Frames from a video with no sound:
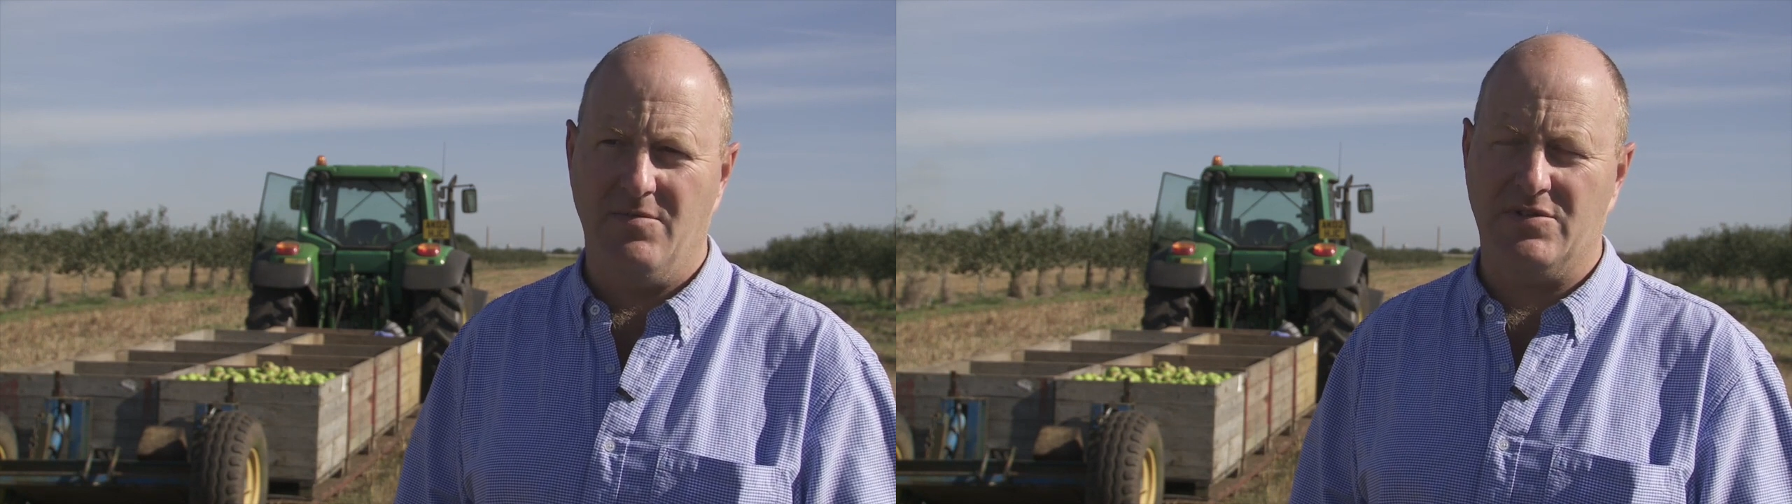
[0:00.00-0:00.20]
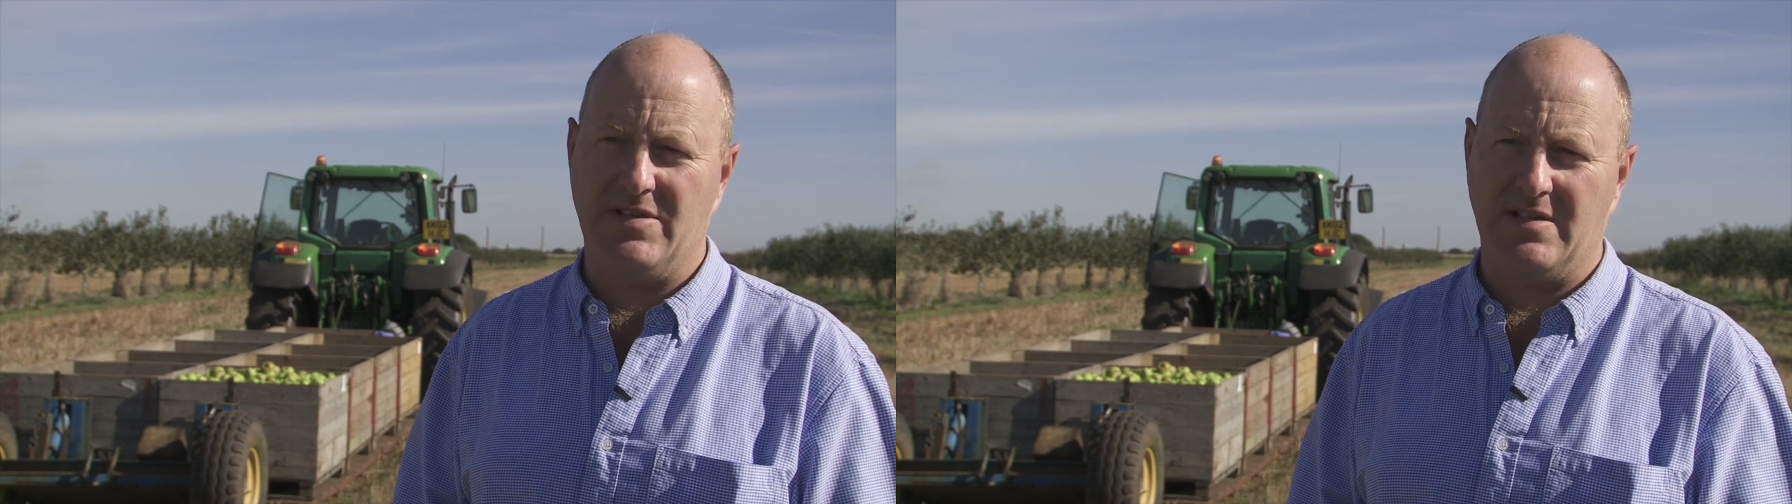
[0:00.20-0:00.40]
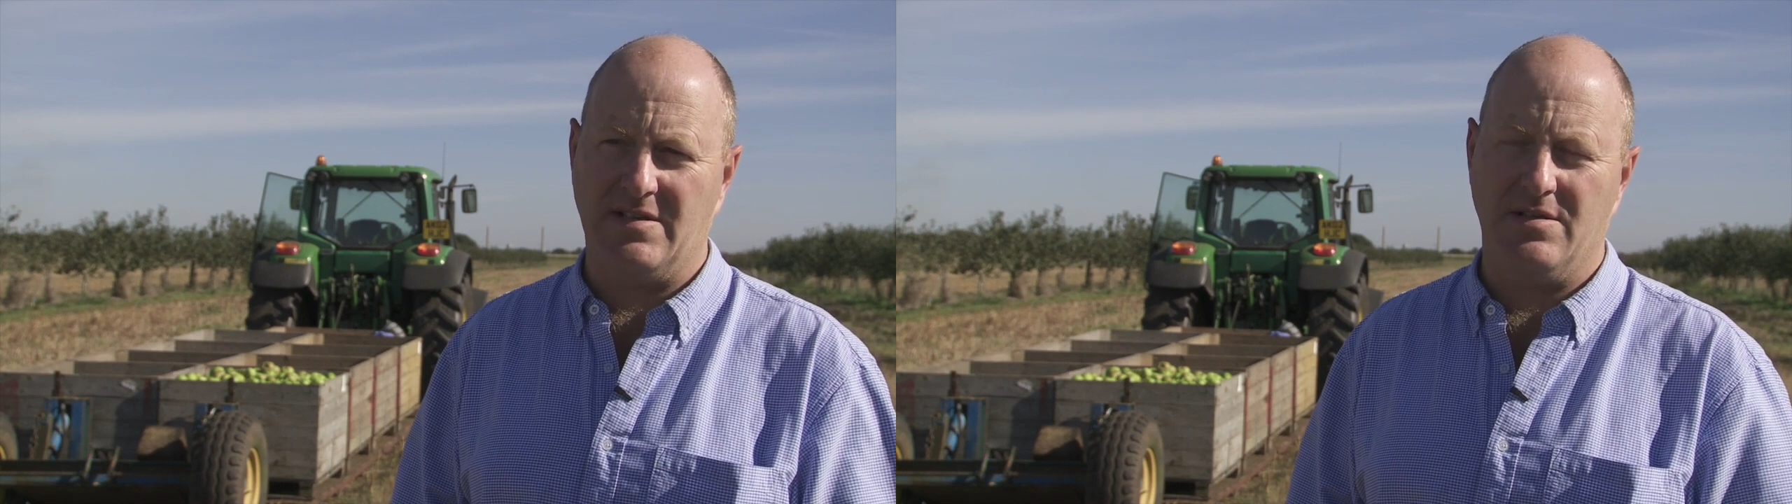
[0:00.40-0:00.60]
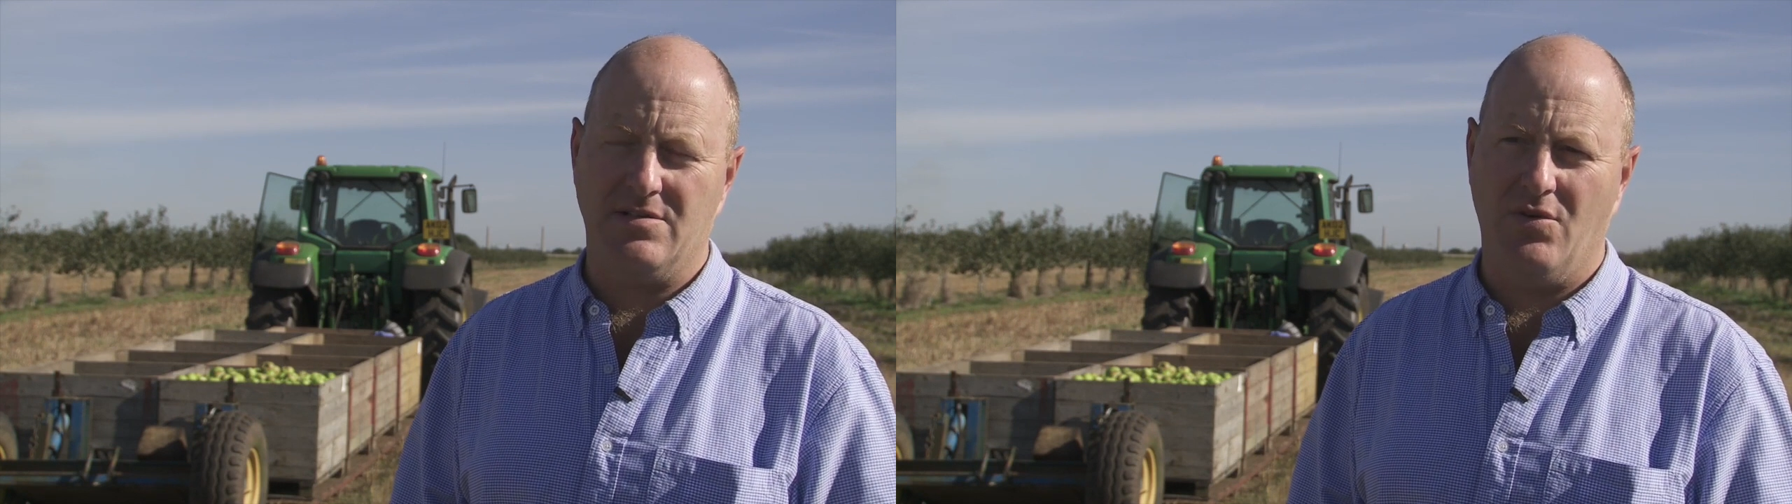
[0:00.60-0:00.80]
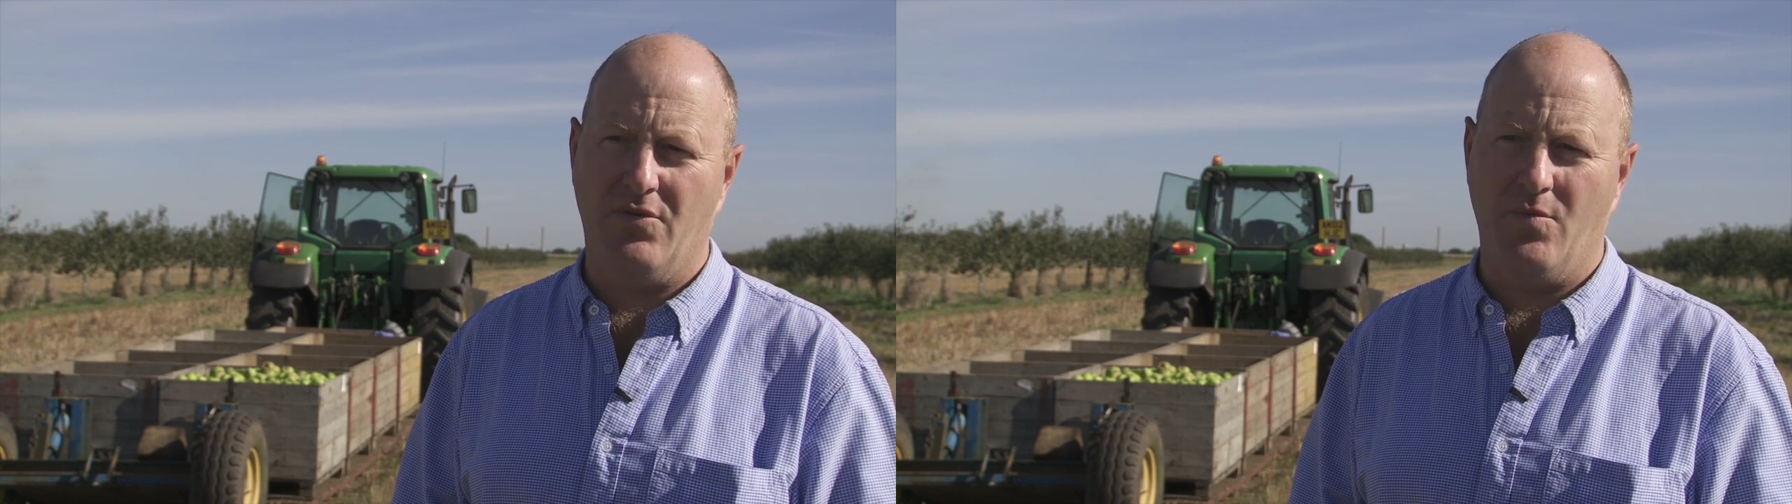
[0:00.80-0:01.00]
protecting the
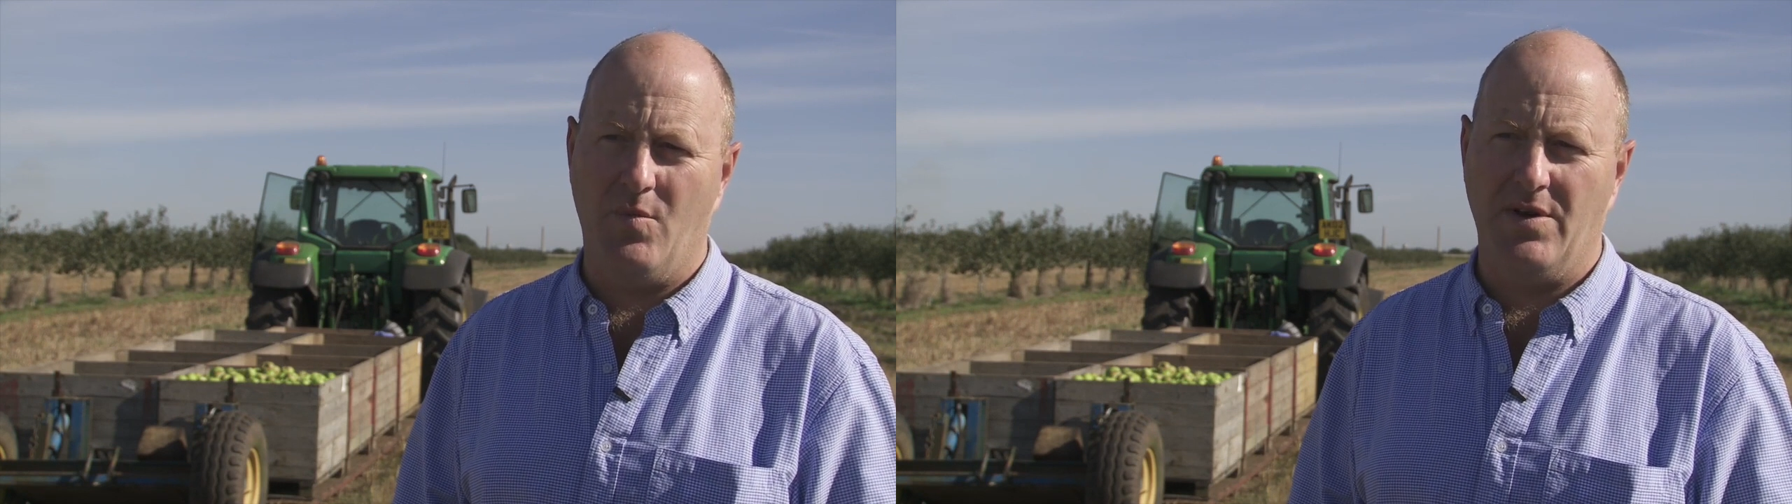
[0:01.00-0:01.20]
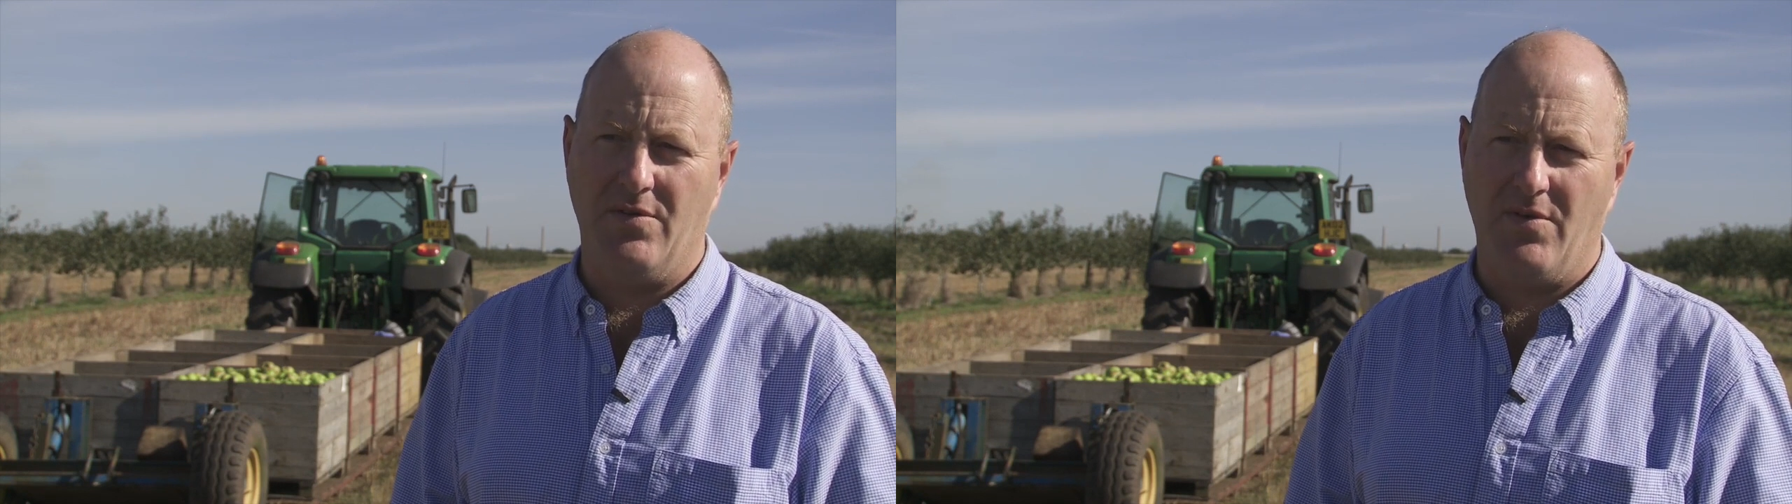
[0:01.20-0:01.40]
soil from wind